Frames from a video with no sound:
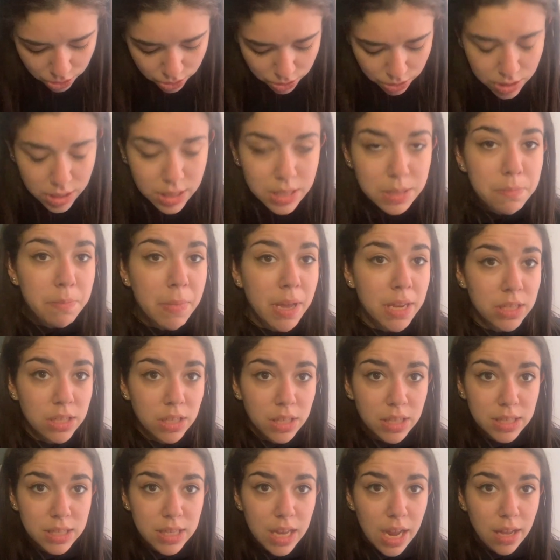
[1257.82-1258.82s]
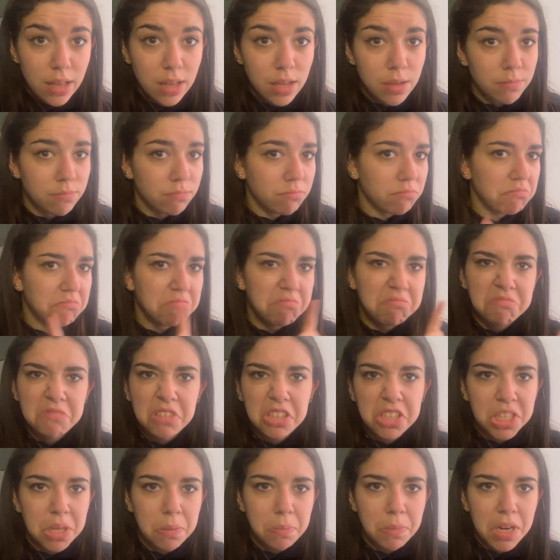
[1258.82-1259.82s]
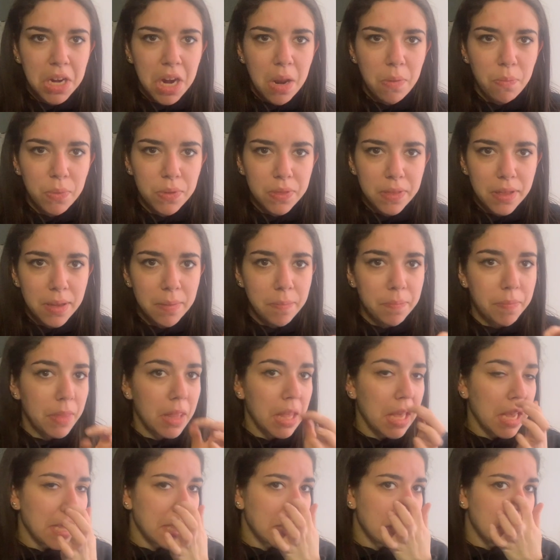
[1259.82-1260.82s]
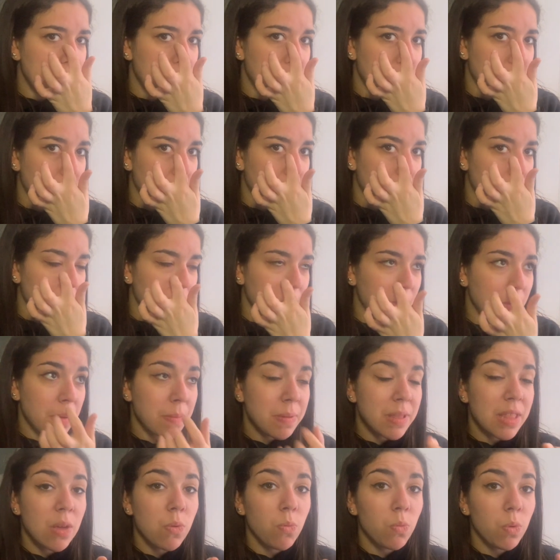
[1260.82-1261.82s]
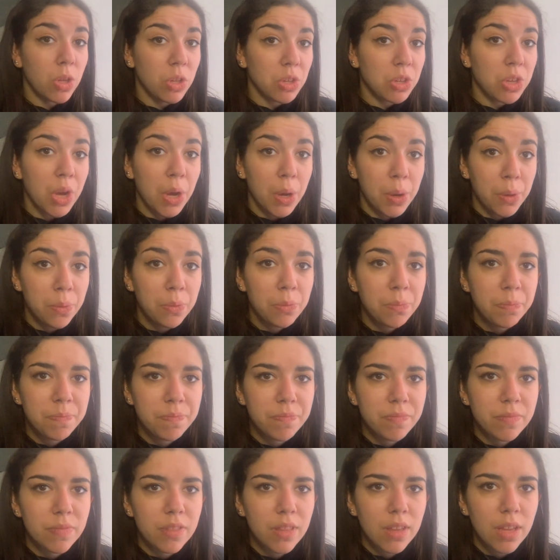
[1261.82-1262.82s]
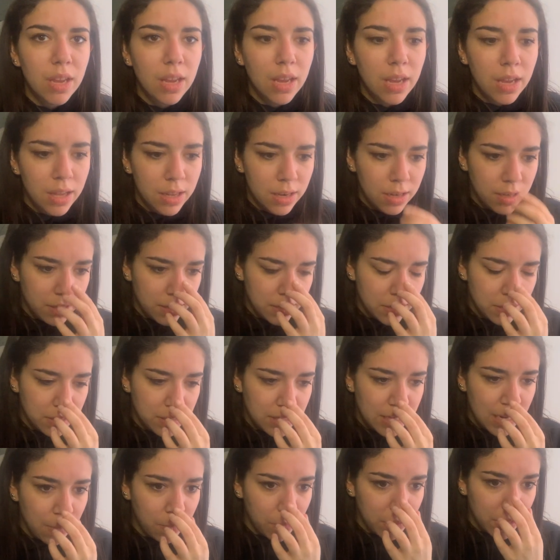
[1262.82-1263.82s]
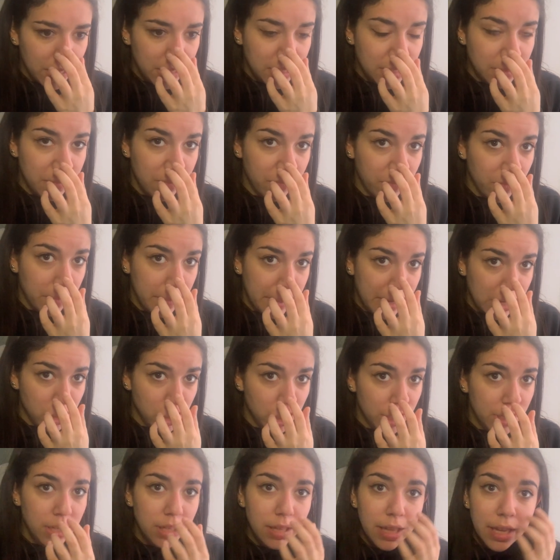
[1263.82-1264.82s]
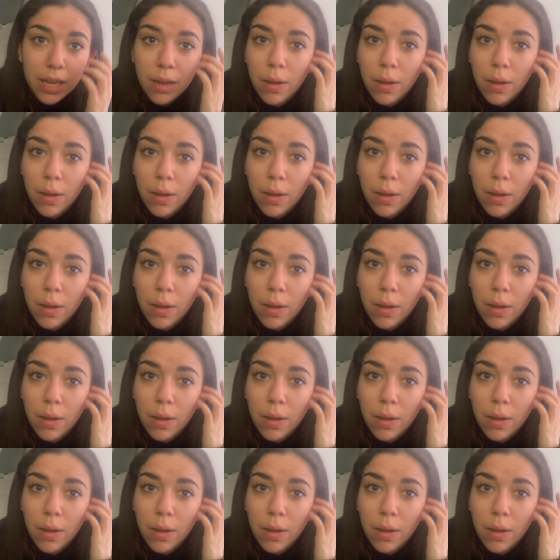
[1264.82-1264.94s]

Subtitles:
This mental asylum. There's something up with it. I think maybe they will go and Sam will get some information, like